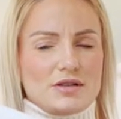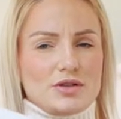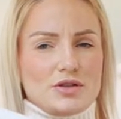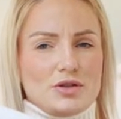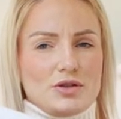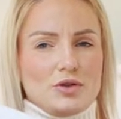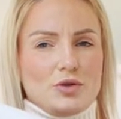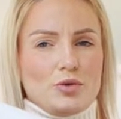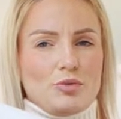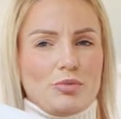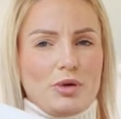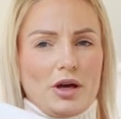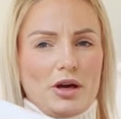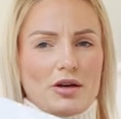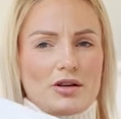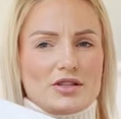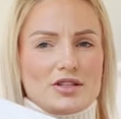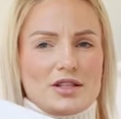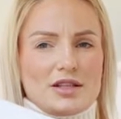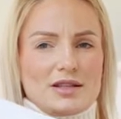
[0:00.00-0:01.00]
to
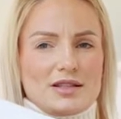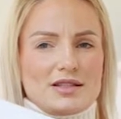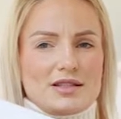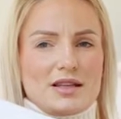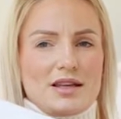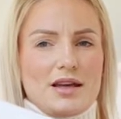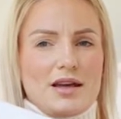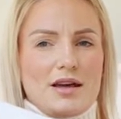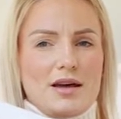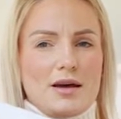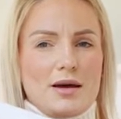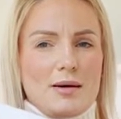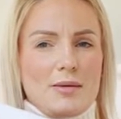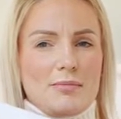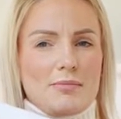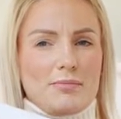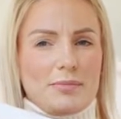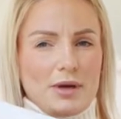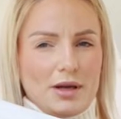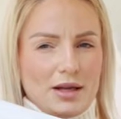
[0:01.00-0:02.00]
purchase
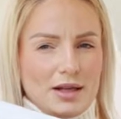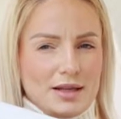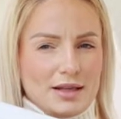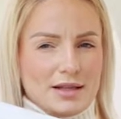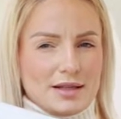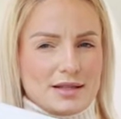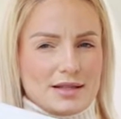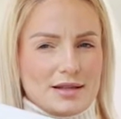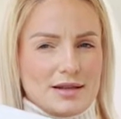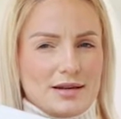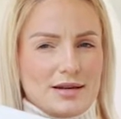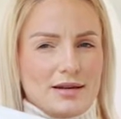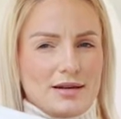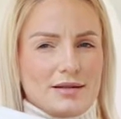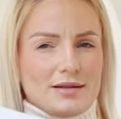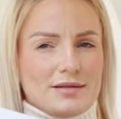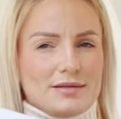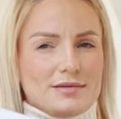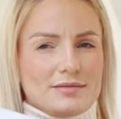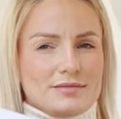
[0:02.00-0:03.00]
By
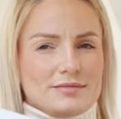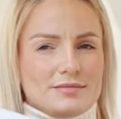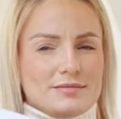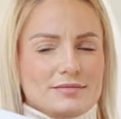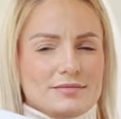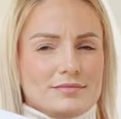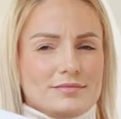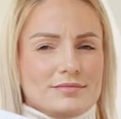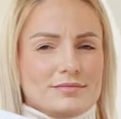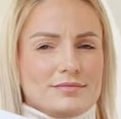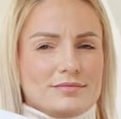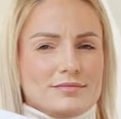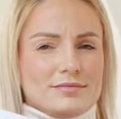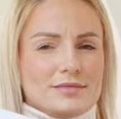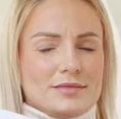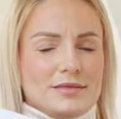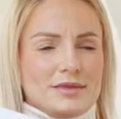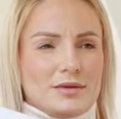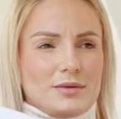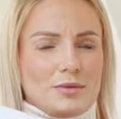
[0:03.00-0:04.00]
Lydia
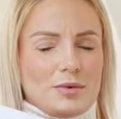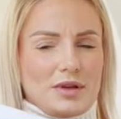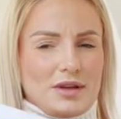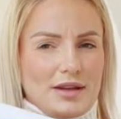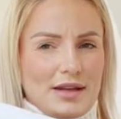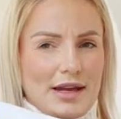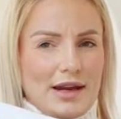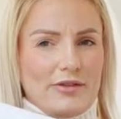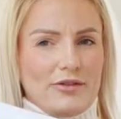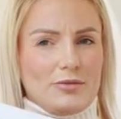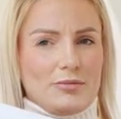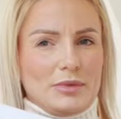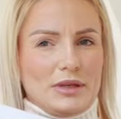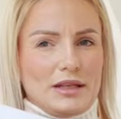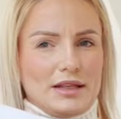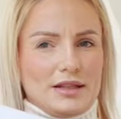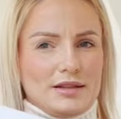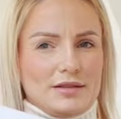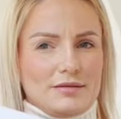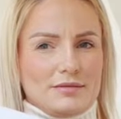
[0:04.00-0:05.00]
with Karen
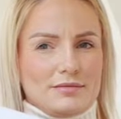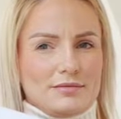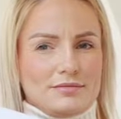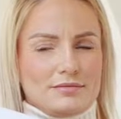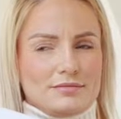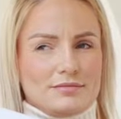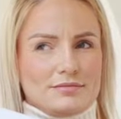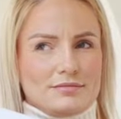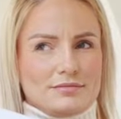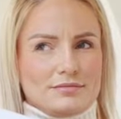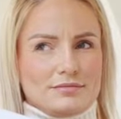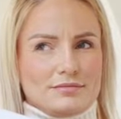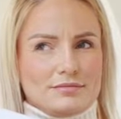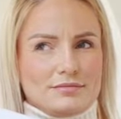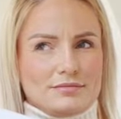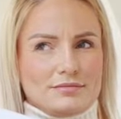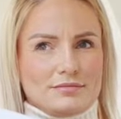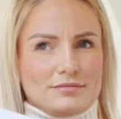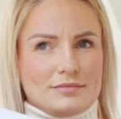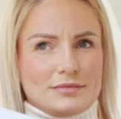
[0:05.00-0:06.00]
Millen.
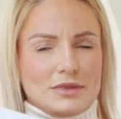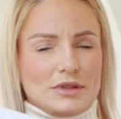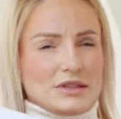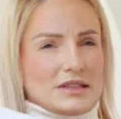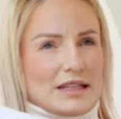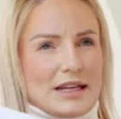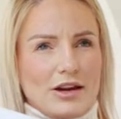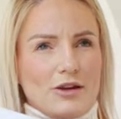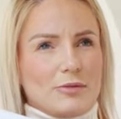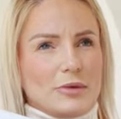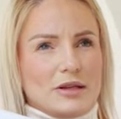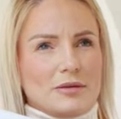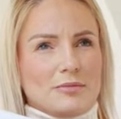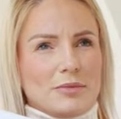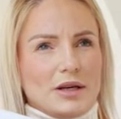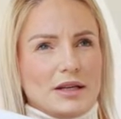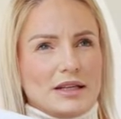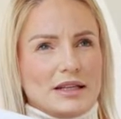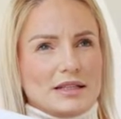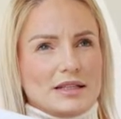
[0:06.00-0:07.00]
Is it Karen Millen
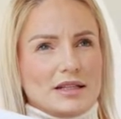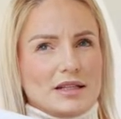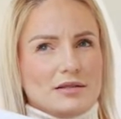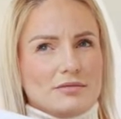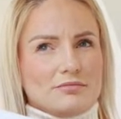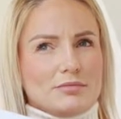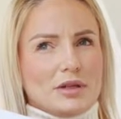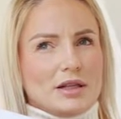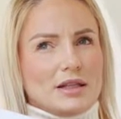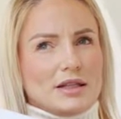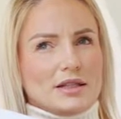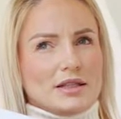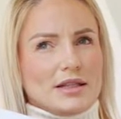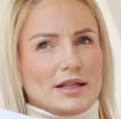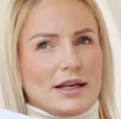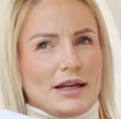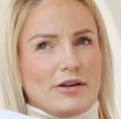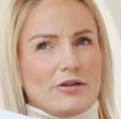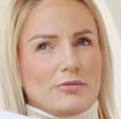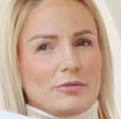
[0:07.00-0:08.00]
by Lydia? By Lydia
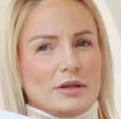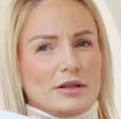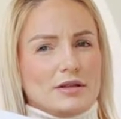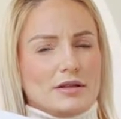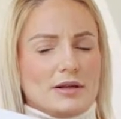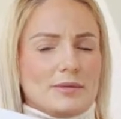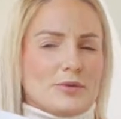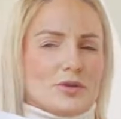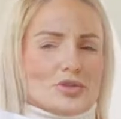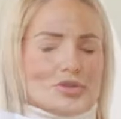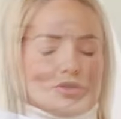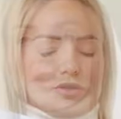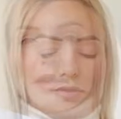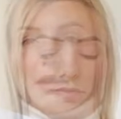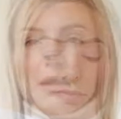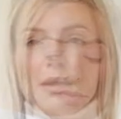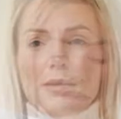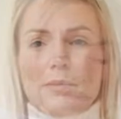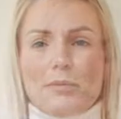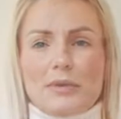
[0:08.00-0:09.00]
Karen Millen? I'm not sure.
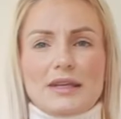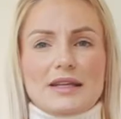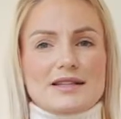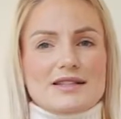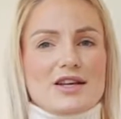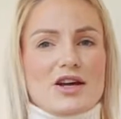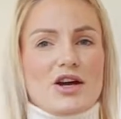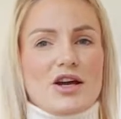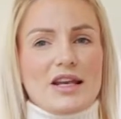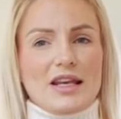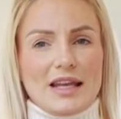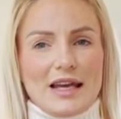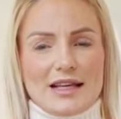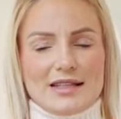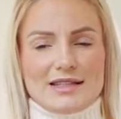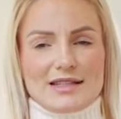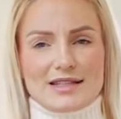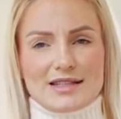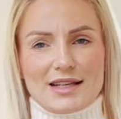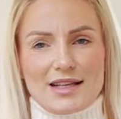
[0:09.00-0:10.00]
But it's her
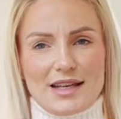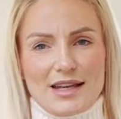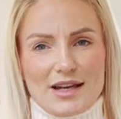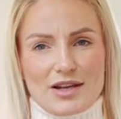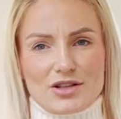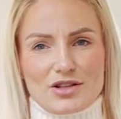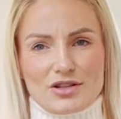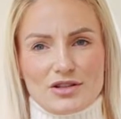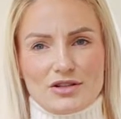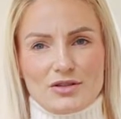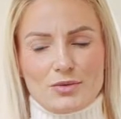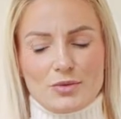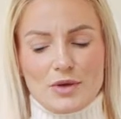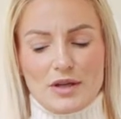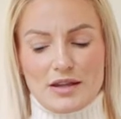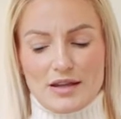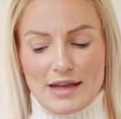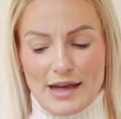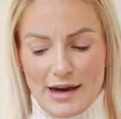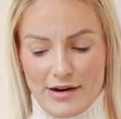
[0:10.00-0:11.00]
latest collection
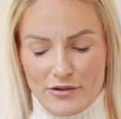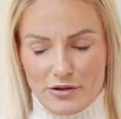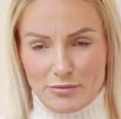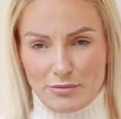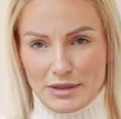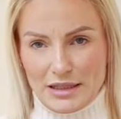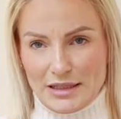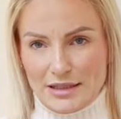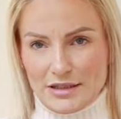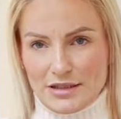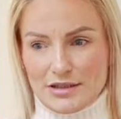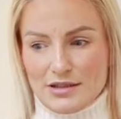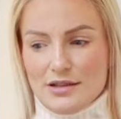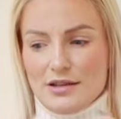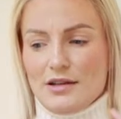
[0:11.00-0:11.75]
with Karen Millen